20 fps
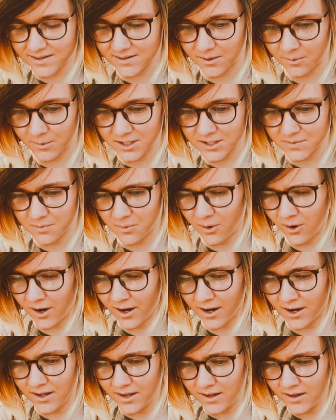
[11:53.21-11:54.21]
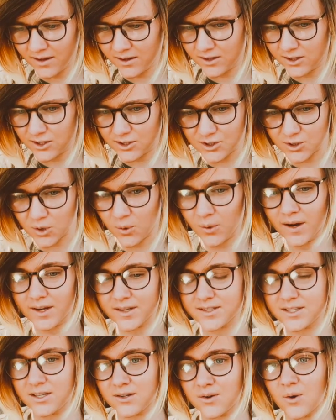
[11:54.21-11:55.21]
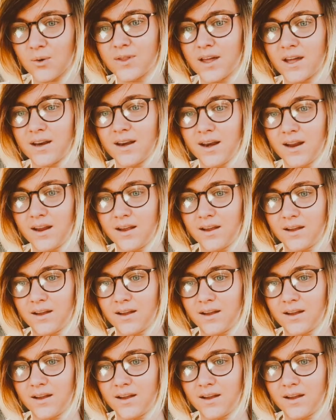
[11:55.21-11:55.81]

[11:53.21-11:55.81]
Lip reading: so much more joy to know that